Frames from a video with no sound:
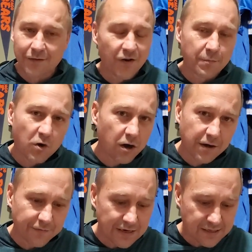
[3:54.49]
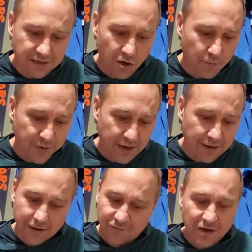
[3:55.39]
If I'm wrong on this, so be
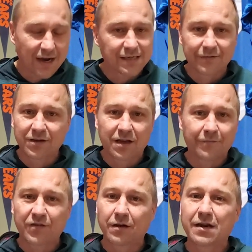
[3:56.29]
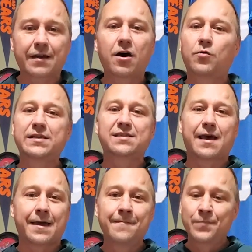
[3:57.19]
it. If you guys have a gut feeling, like I always
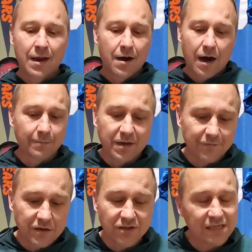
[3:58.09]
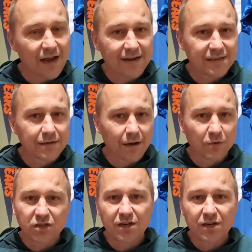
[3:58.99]
say, I'm giving you stats and numbers.